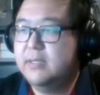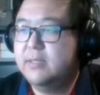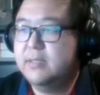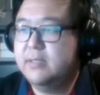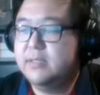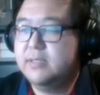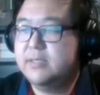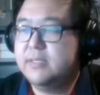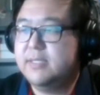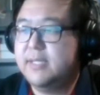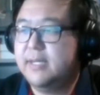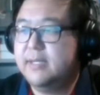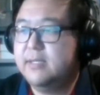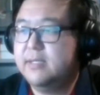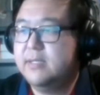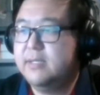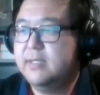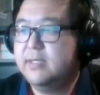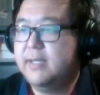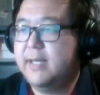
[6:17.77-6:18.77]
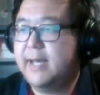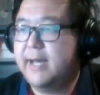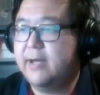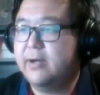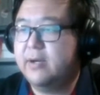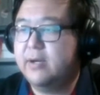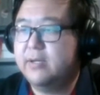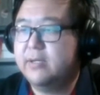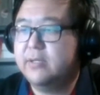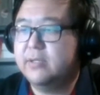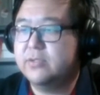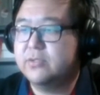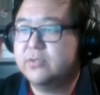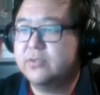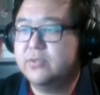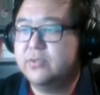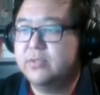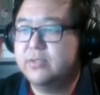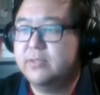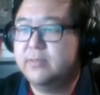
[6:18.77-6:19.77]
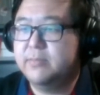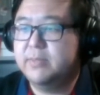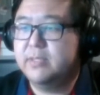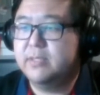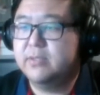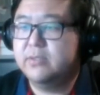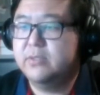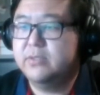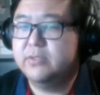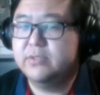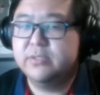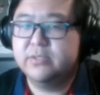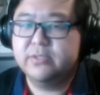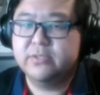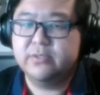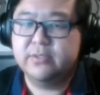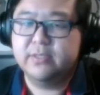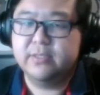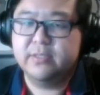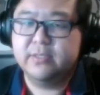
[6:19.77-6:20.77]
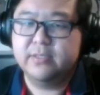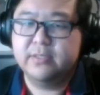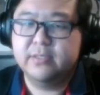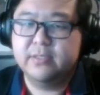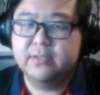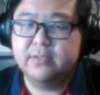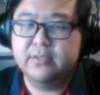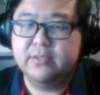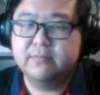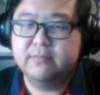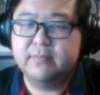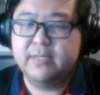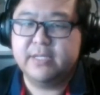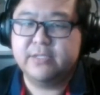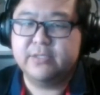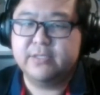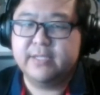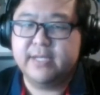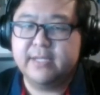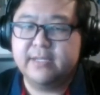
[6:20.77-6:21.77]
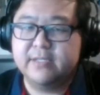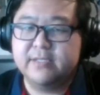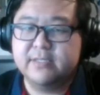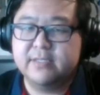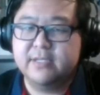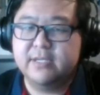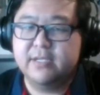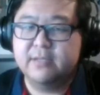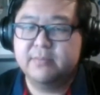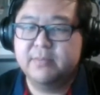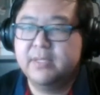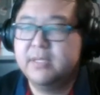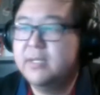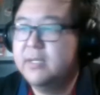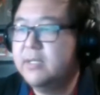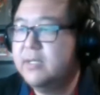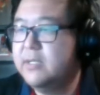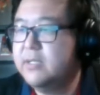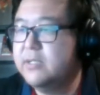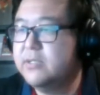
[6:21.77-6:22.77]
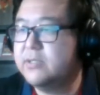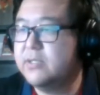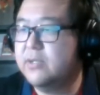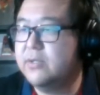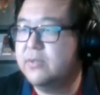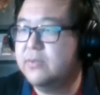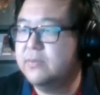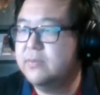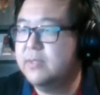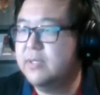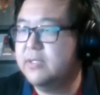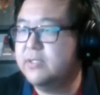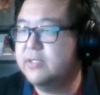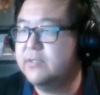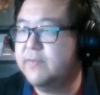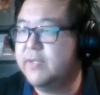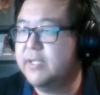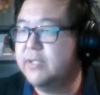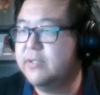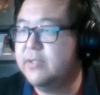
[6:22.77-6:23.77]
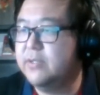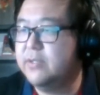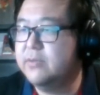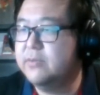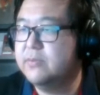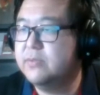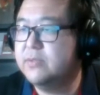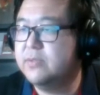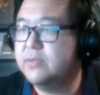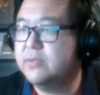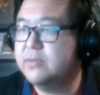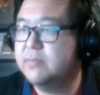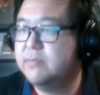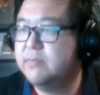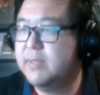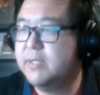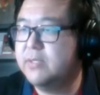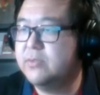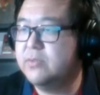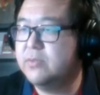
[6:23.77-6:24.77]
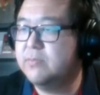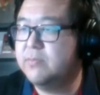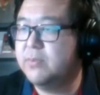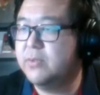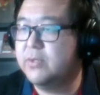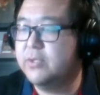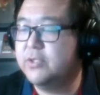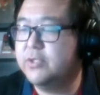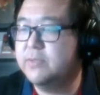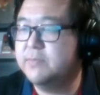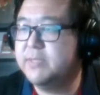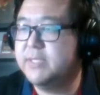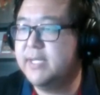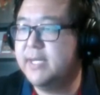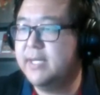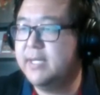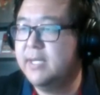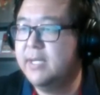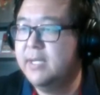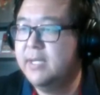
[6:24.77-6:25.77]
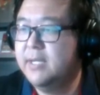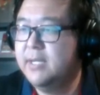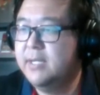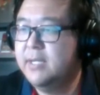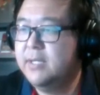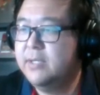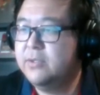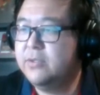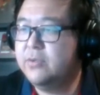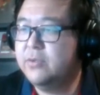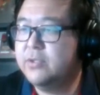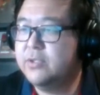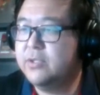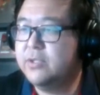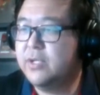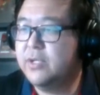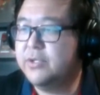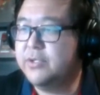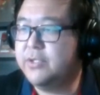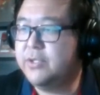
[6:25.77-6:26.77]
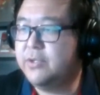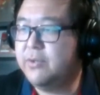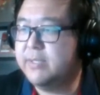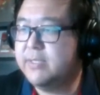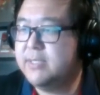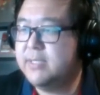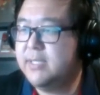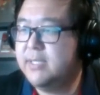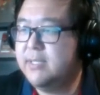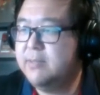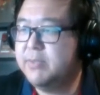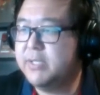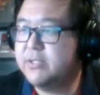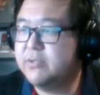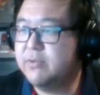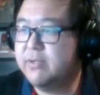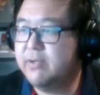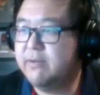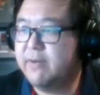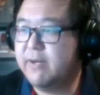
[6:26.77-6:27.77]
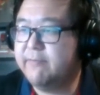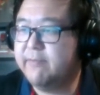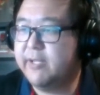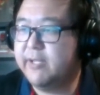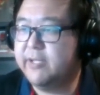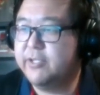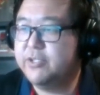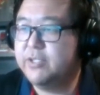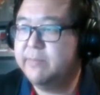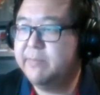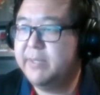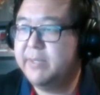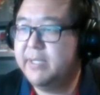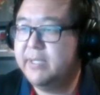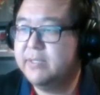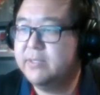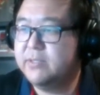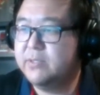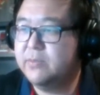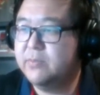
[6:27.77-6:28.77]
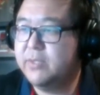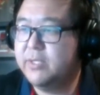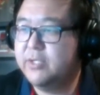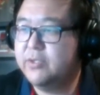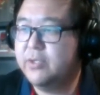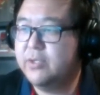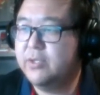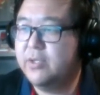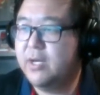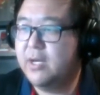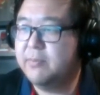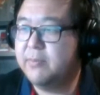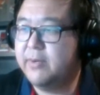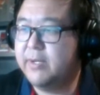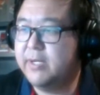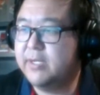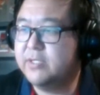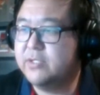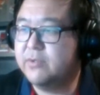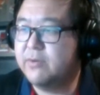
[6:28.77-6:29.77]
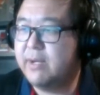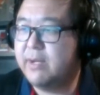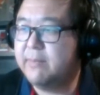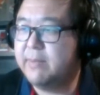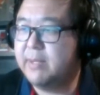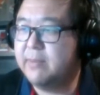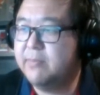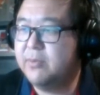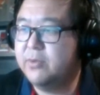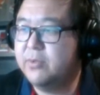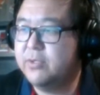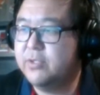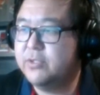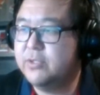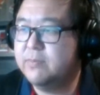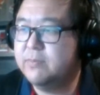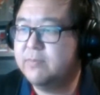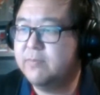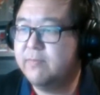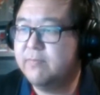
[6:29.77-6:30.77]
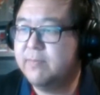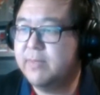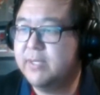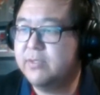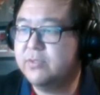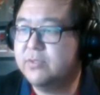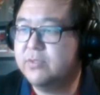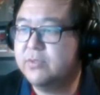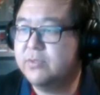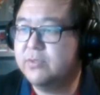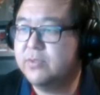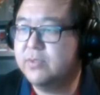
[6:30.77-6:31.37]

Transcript: set add-on. I'll scroll in a bit closer so you can, oh, actually that doesn't help. So I'll just read it to you. So it's Metazoo poker chip set, $200 USD plus $25 shipping. So 100 top graded ceramic poker chips with Metazoo